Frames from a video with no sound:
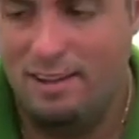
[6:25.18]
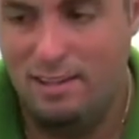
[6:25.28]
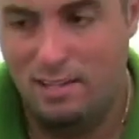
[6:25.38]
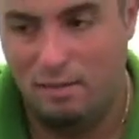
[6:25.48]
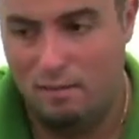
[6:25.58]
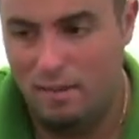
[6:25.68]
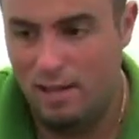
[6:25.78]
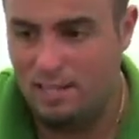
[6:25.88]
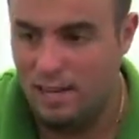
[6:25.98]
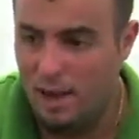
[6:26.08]
So for
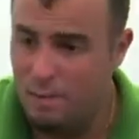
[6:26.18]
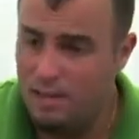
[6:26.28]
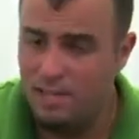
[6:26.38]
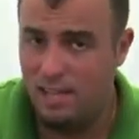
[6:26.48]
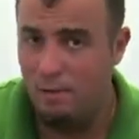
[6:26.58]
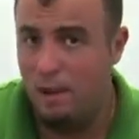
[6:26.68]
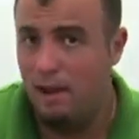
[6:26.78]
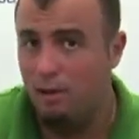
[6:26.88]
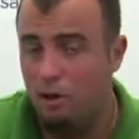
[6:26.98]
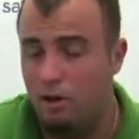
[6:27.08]
this, I'm going to say they make
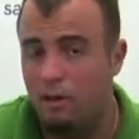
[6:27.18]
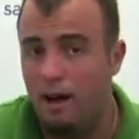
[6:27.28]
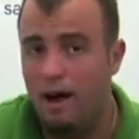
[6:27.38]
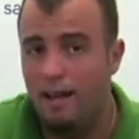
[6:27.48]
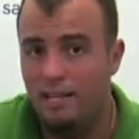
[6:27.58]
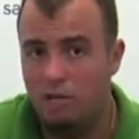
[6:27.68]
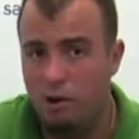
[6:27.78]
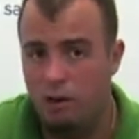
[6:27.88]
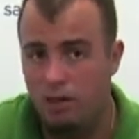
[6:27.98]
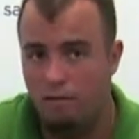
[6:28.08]
it look a lot easier
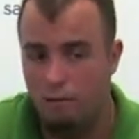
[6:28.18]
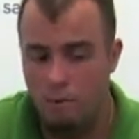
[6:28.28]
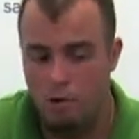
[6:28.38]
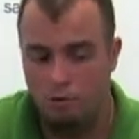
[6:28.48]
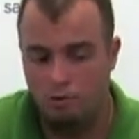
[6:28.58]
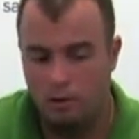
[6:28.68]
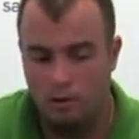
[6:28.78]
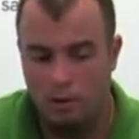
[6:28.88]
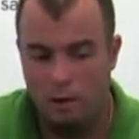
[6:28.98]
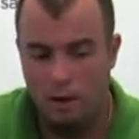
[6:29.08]
on the infomercial than
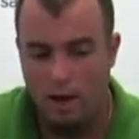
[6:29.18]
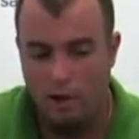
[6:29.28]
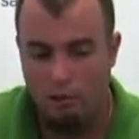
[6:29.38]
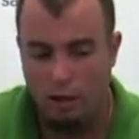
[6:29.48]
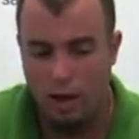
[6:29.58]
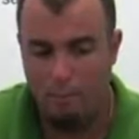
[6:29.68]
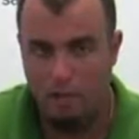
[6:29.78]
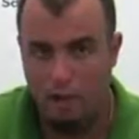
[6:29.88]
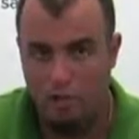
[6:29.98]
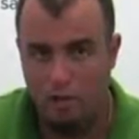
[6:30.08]
they do in actual
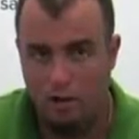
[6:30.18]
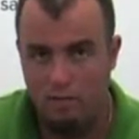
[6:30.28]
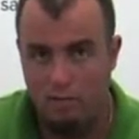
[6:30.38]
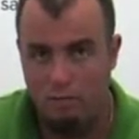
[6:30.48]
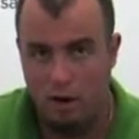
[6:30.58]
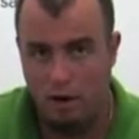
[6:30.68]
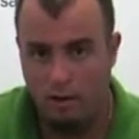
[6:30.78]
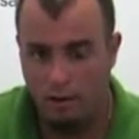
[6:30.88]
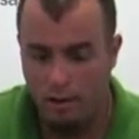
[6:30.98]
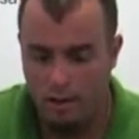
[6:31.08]
application of the
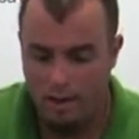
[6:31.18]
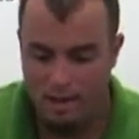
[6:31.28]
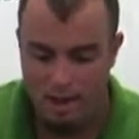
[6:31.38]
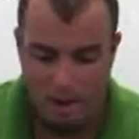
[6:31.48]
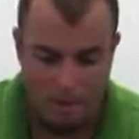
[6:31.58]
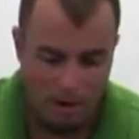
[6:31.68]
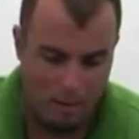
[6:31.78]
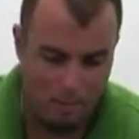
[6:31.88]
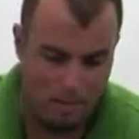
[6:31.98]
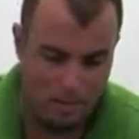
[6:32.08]
product. And it might
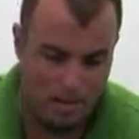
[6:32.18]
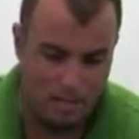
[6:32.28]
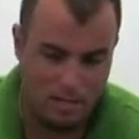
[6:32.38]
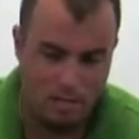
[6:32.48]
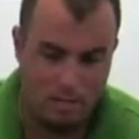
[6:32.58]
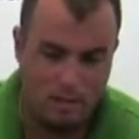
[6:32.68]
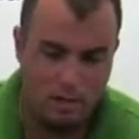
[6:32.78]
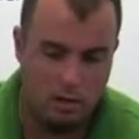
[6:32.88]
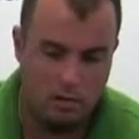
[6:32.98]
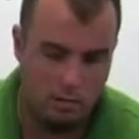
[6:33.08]
not be the best thing to make
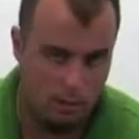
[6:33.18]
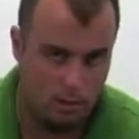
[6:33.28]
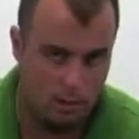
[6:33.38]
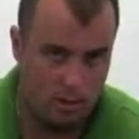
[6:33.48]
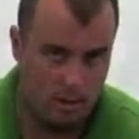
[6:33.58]
salsa with.